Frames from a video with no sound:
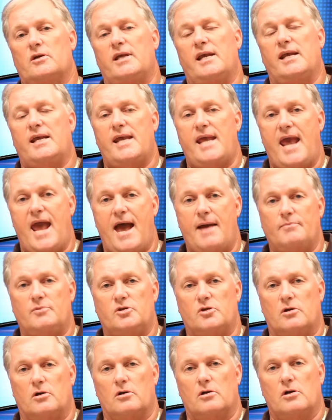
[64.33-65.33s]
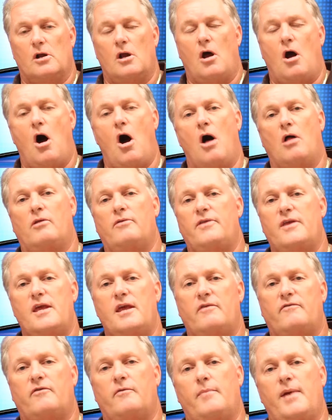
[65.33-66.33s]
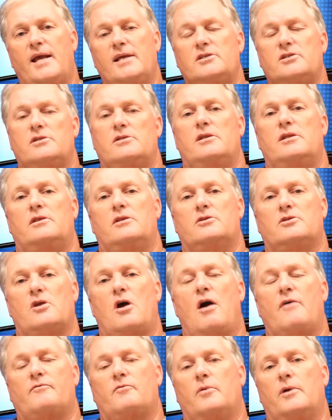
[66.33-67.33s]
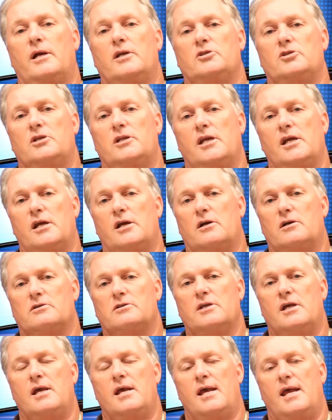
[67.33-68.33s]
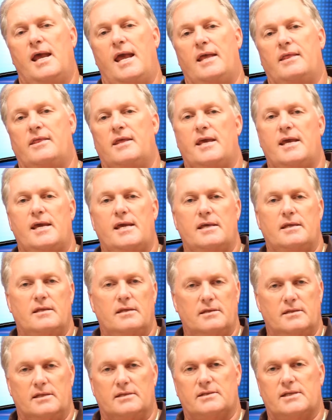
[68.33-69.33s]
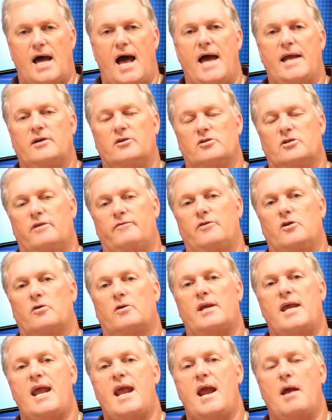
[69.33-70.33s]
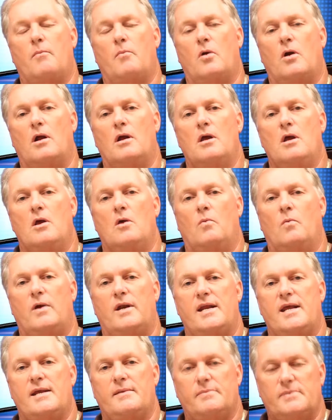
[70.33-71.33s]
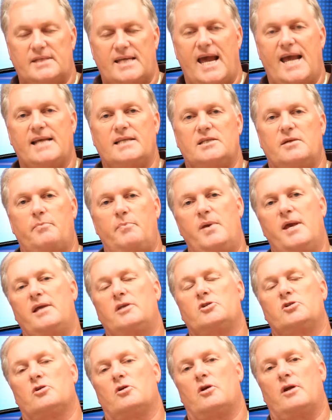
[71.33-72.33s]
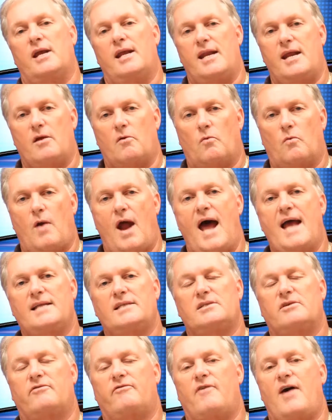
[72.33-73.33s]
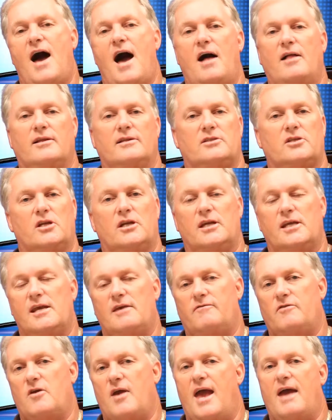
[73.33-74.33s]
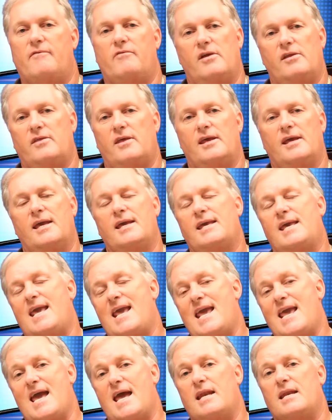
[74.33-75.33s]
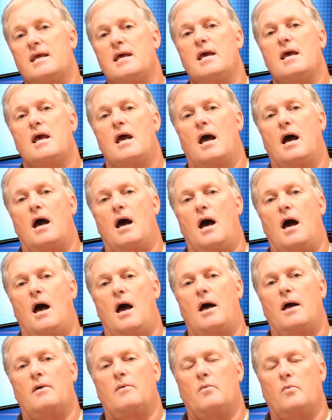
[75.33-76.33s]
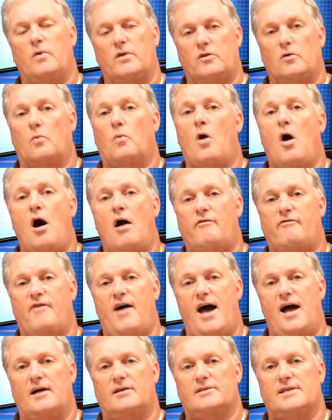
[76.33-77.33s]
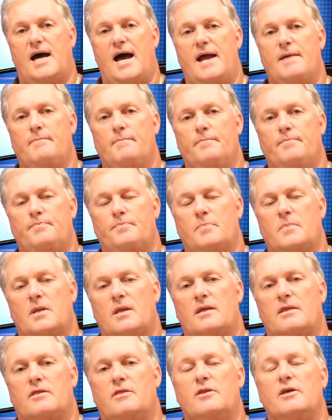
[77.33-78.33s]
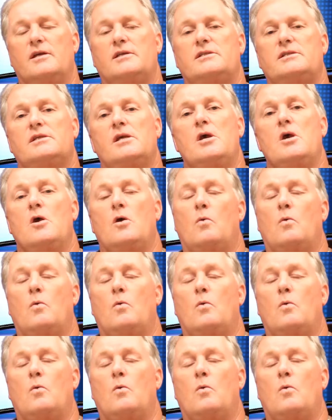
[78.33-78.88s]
can capture. All of the information that the software engineers and the designers of your camera, when it takes a picture and it writes a file, it's going to give you everything it can with a RAW file type. This